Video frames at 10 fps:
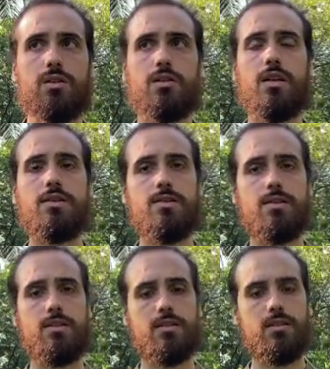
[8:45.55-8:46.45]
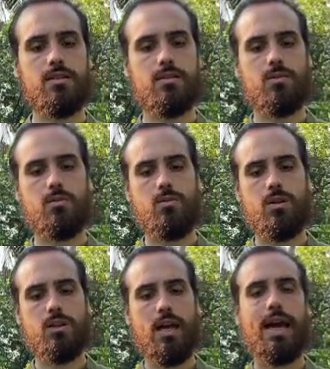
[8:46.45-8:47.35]
there's
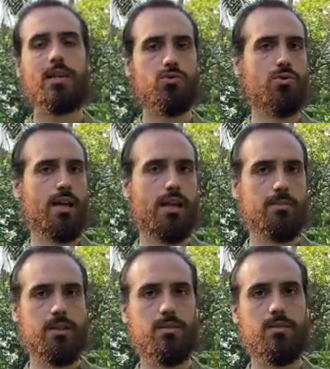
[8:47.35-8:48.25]
one extra element,